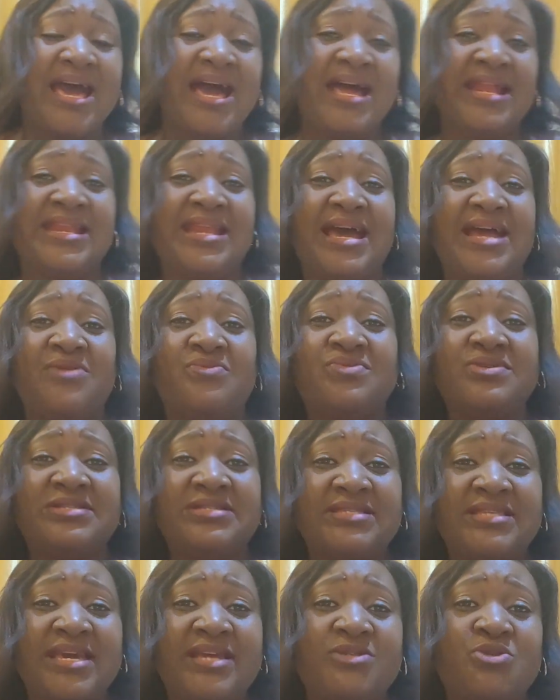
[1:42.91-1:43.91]
Her dad
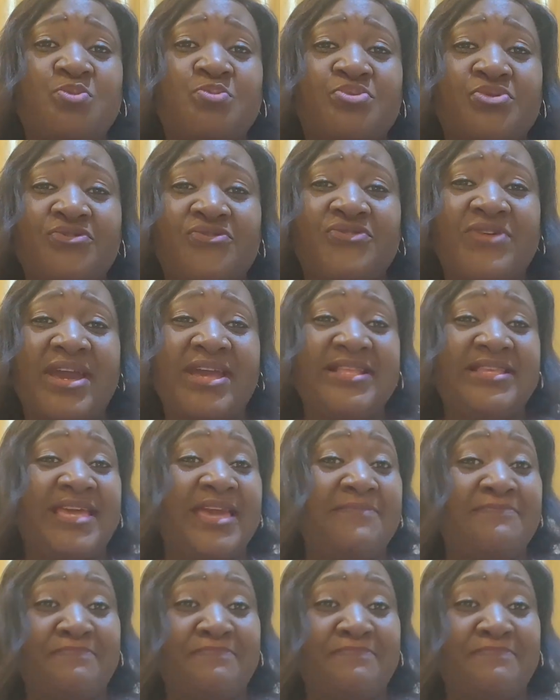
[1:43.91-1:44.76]
was there to provide